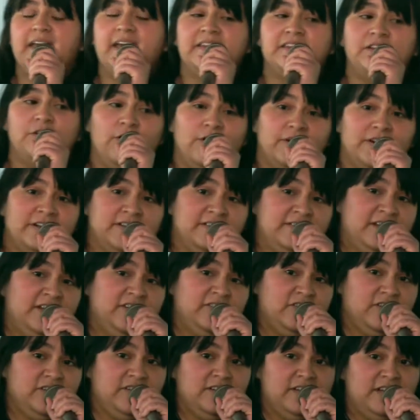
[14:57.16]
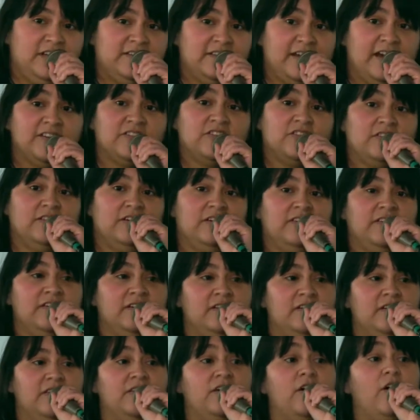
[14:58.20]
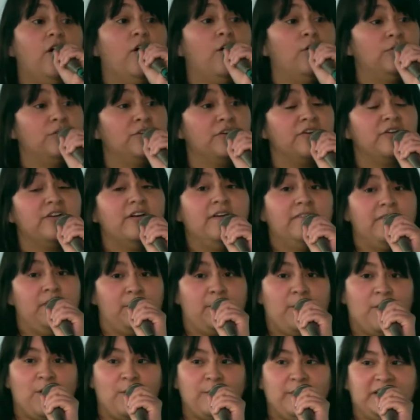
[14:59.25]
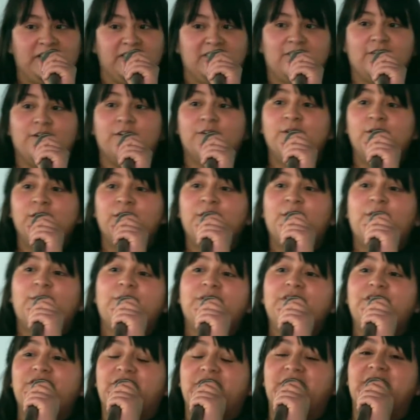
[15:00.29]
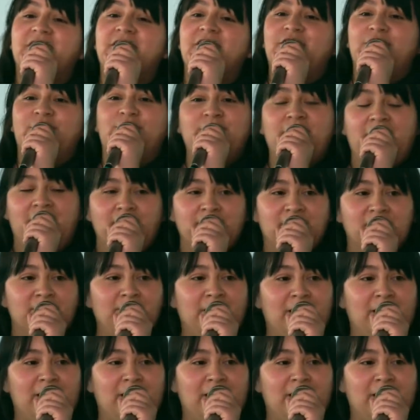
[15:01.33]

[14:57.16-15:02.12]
And the organization is actually the owner of the permit. So when you see the two names,